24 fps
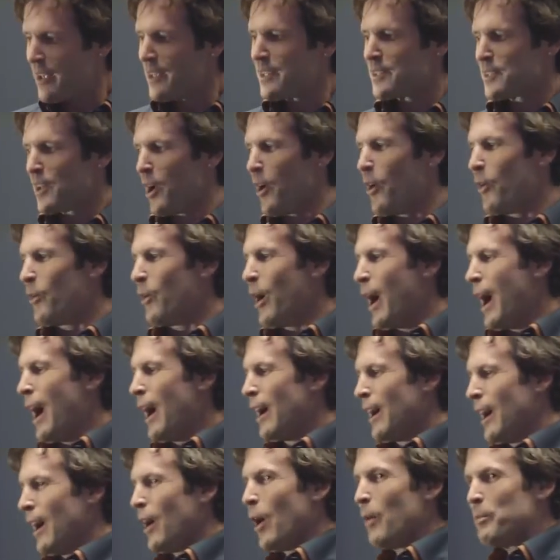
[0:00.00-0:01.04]
so
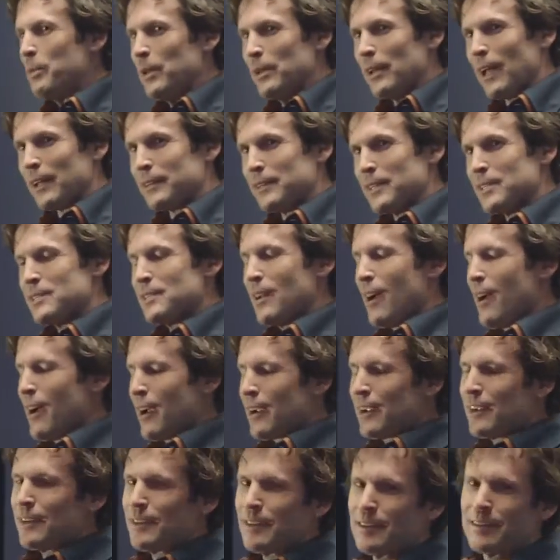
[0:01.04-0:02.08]
I hope you like this
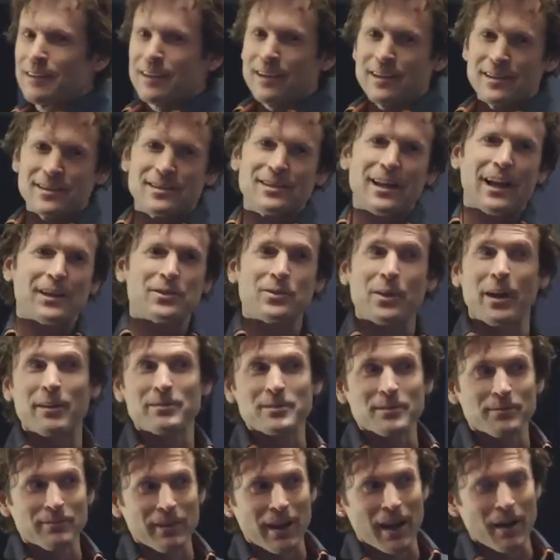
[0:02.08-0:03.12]
talk because I do have
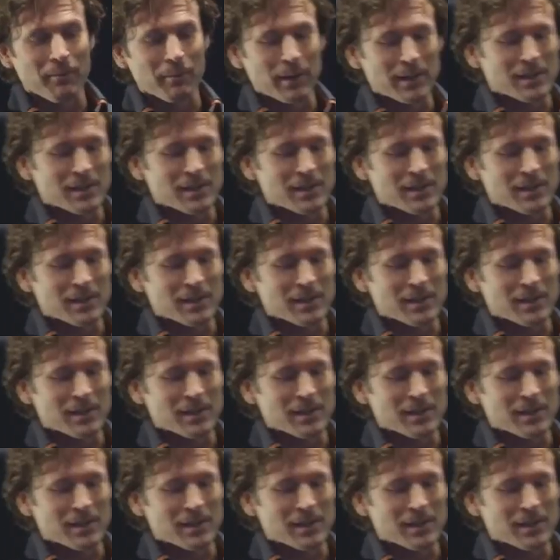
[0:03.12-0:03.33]
some family